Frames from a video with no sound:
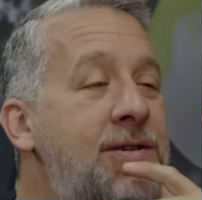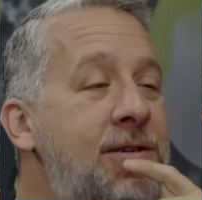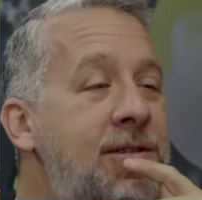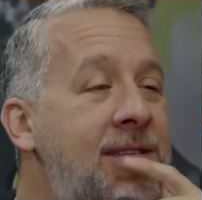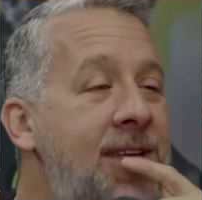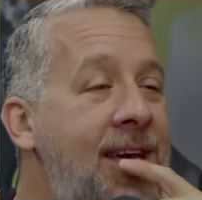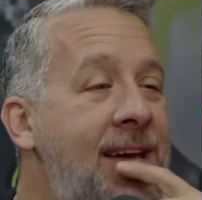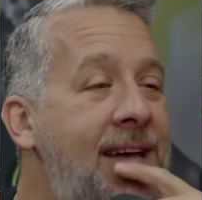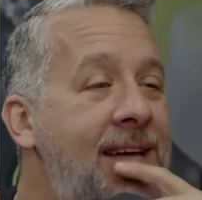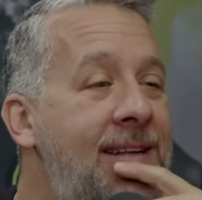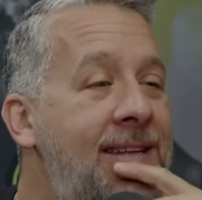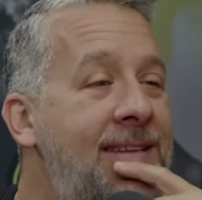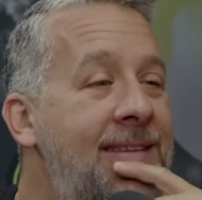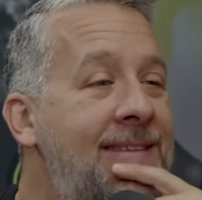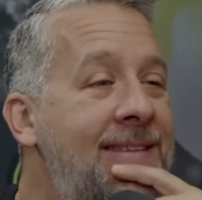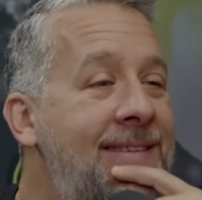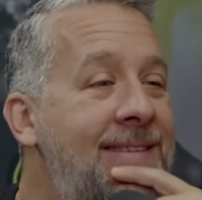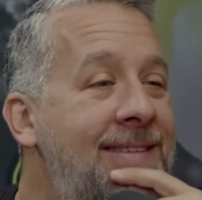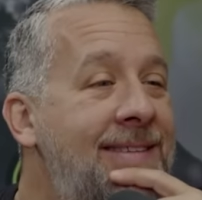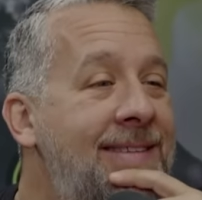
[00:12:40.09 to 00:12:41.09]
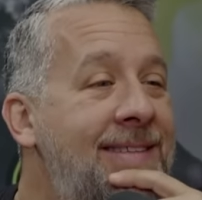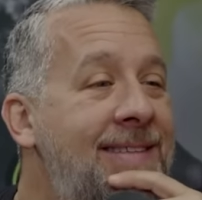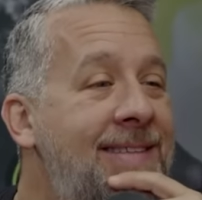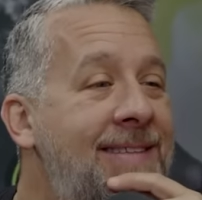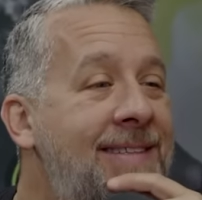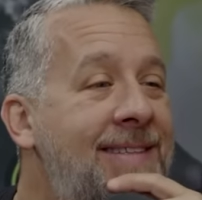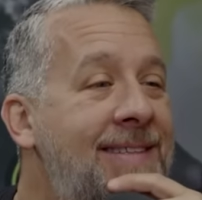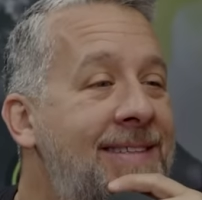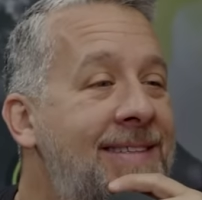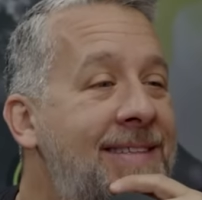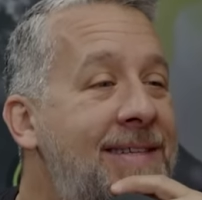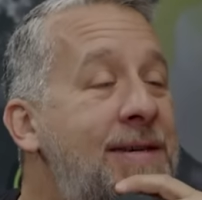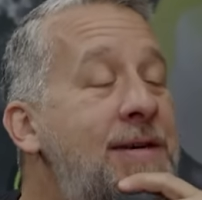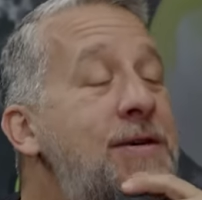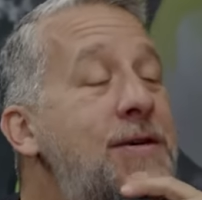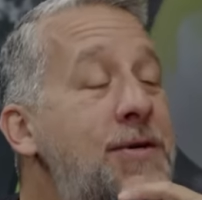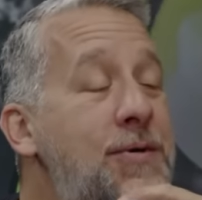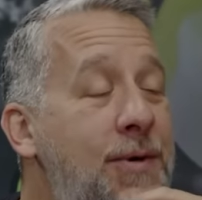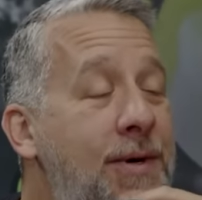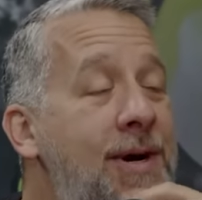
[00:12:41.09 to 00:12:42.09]
is that? 15,
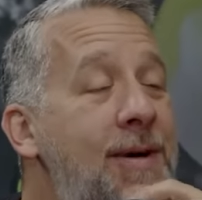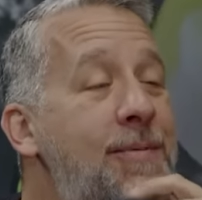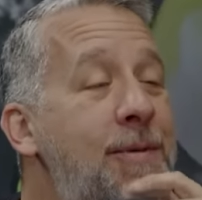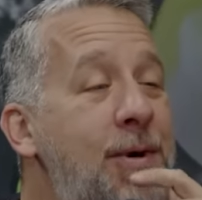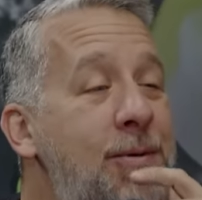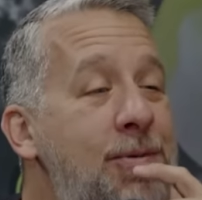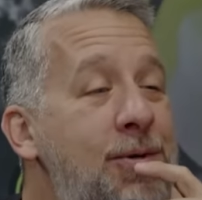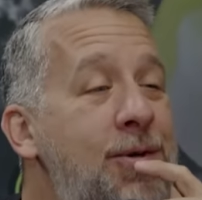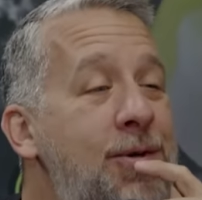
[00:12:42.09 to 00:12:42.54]
16. You come 14. home